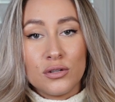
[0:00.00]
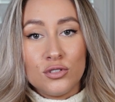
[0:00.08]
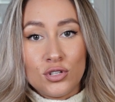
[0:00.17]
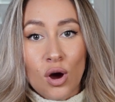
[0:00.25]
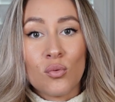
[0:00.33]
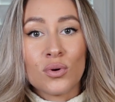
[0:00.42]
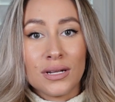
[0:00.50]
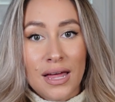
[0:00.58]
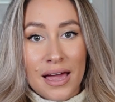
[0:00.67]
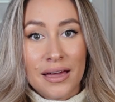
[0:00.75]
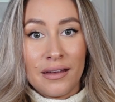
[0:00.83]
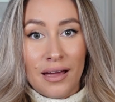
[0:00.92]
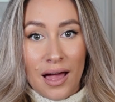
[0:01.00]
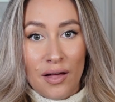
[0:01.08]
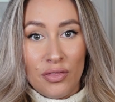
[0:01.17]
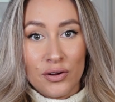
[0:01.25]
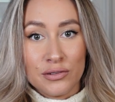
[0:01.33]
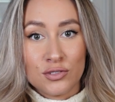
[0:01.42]
Don't rely on
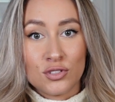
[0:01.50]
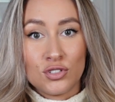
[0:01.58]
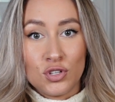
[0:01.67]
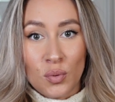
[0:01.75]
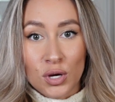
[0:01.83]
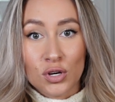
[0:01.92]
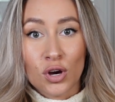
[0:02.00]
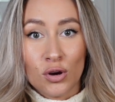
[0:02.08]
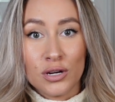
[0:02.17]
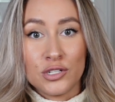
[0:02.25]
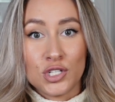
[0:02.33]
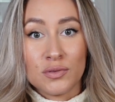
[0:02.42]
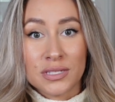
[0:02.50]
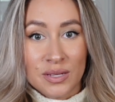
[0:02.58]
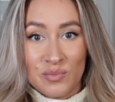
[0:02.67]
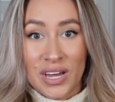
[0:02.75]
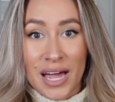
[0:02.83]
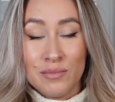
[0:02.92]
others to encourage you.
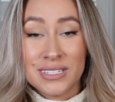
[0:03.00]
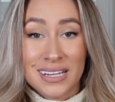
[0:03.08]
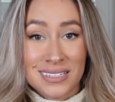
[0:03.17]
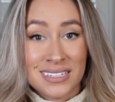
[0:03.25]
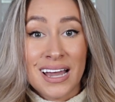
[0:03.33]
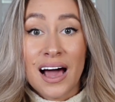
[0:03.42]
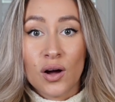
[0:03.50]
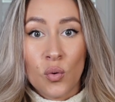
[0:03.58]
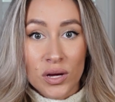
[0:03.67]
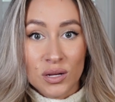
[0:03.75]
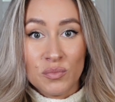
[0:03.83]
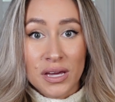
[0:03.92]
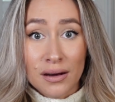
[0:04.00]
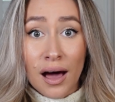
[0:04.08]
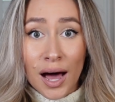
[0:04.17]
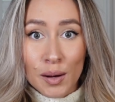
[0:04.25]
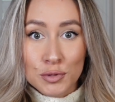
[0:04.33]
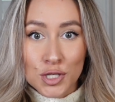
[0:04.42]
Sometimes that's not going to be an
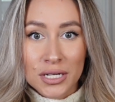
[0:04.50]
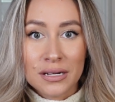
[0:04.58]
option